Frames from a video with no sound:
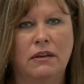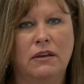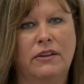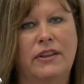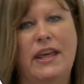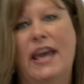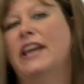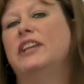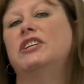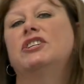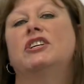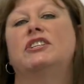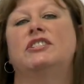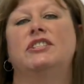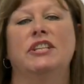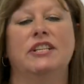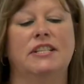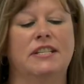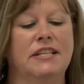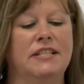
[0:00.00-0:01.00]
Got the
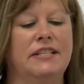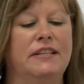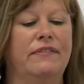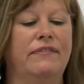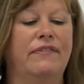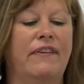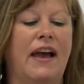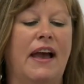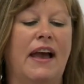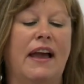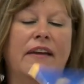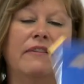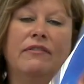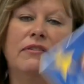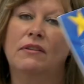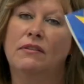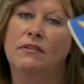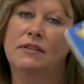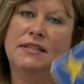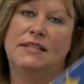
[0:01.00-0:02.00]
HSG
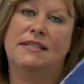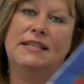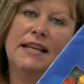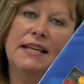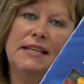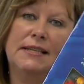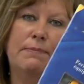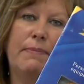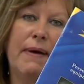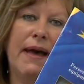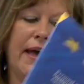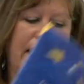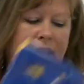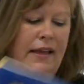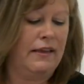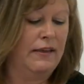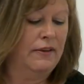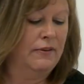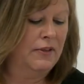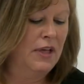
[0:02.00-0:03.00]
65, the six
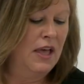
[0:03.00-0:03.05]
pack.